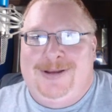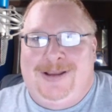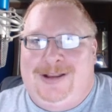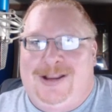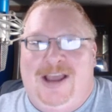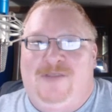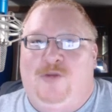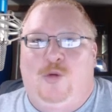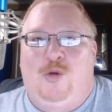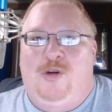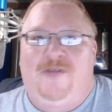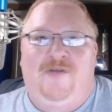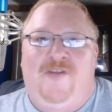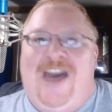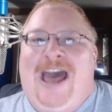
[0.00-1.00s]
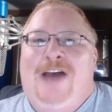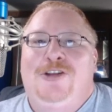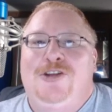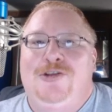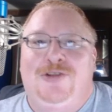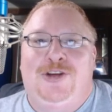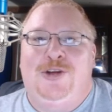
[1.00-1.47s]
a level of
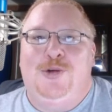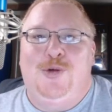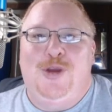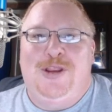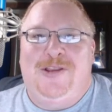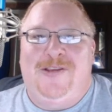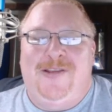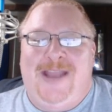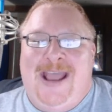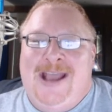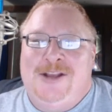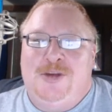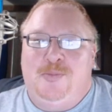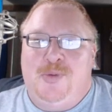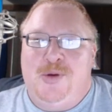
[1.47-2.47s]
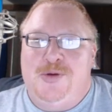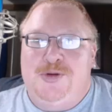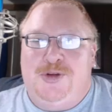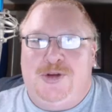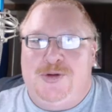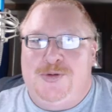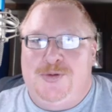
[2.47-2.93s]
value to it as
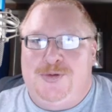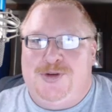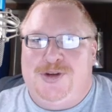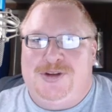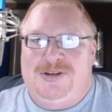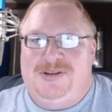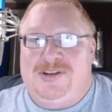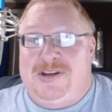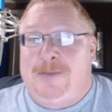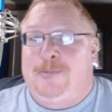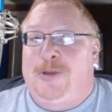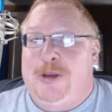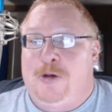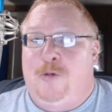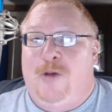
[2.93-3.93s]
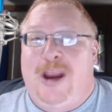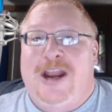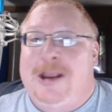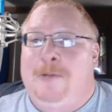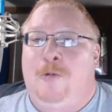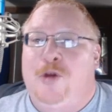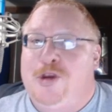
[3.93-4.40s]
opposed to just simply
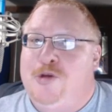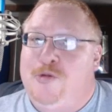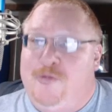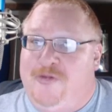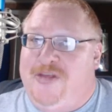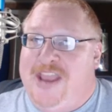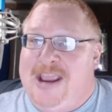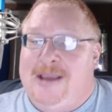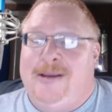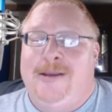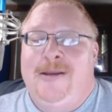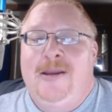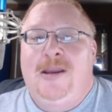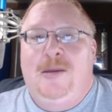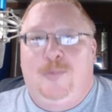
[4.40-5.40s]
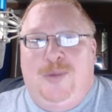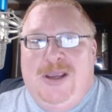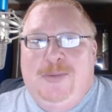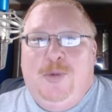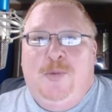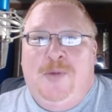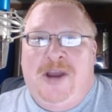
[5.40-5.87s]
creating what you think
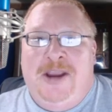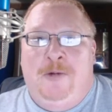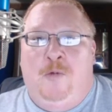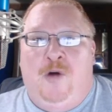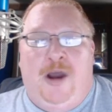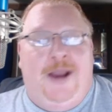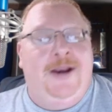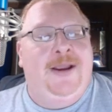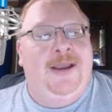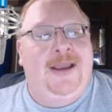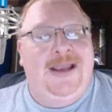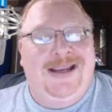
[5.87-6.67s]
people might want.